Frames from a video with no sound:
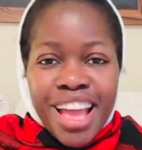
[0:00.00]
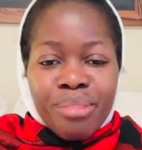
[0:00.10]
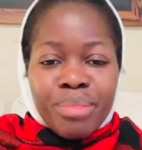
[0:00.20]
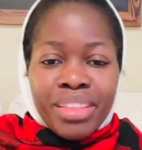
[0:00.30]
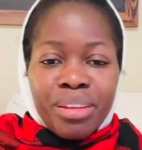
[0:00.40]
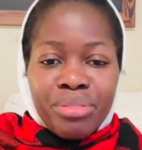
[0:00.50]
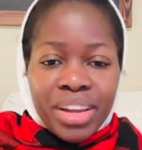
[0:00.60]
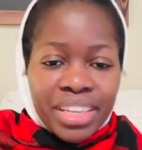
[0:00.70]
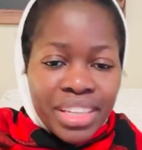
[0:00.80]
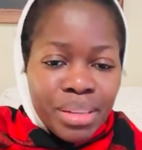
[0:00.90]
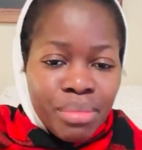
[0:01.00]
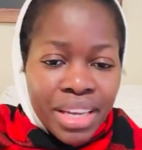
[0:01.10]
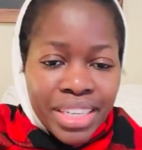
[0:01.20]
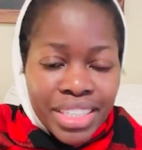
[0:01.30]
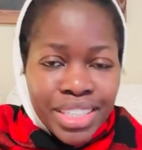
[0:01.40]
But they finally
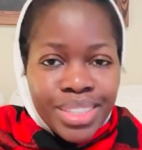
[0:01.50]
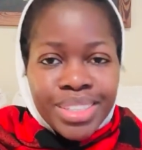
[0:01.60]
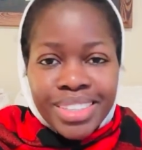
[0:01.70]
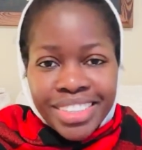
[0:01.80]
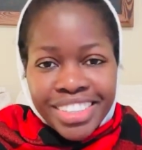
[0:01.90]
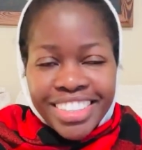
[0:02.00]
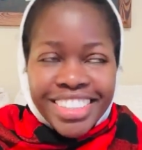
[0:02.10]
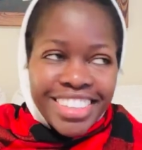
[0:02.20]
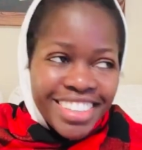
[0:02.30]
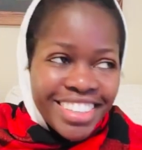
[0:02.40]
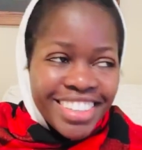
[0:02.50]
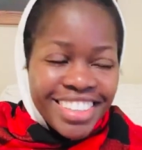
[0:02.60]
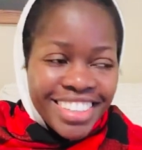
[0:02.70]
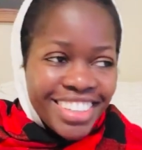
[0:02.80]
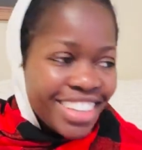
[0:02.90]
managed to
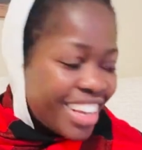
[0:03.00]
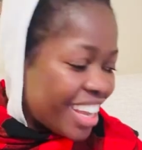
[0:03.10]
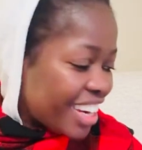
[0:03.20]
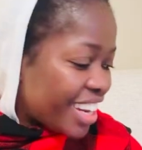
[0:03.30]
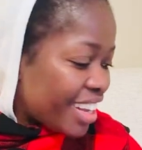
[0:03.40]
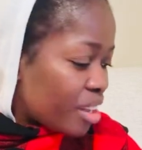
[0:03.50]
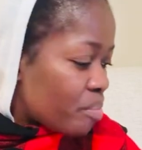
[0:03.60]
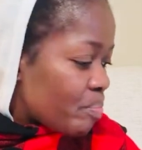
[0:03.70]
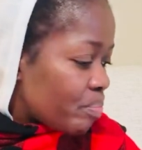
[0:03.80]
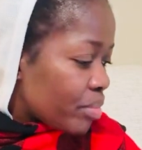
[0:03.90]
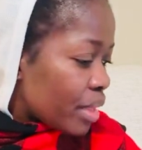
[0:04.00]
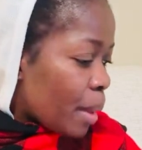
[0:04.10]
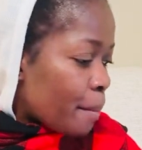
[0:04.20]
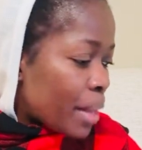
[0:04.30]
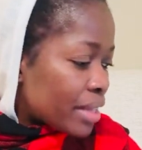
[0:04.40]
get her
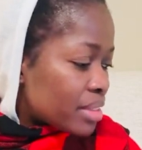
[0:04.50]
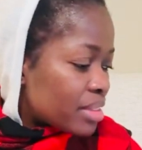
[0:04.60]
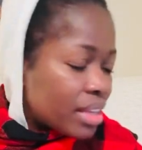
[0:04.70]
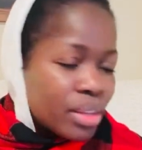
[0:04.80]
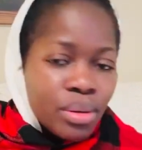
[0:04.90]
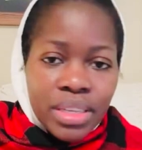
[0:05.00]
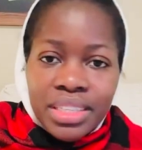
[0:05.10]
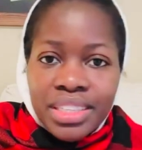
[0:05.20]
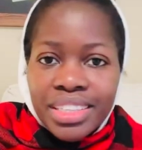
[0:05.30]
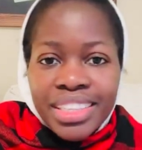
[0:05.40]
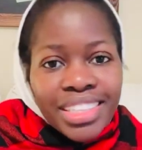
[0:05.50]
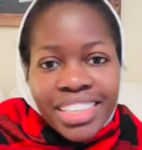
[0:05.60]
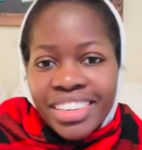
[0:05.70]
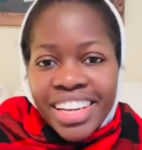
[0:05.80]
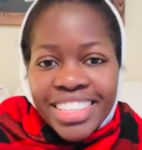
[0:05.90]
back to the US. Just
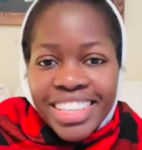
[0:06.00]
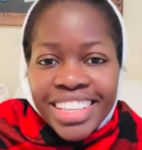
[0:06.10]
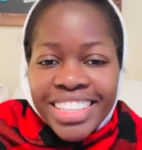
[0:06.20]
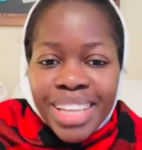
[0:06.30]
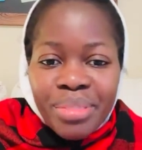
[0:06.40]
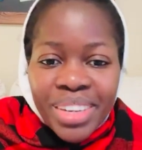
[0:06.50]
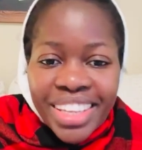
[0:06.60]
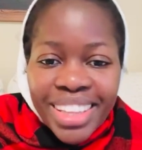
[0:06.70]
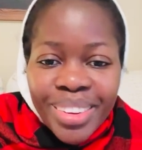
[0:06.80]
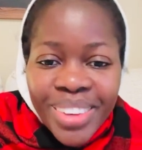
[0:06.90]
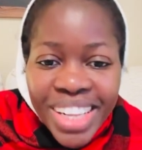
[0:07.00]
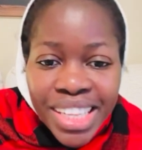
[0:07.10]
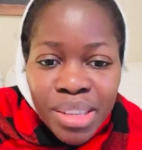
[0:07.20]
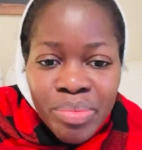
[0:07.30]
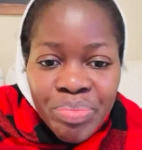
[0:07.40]
crazy things happening in the world.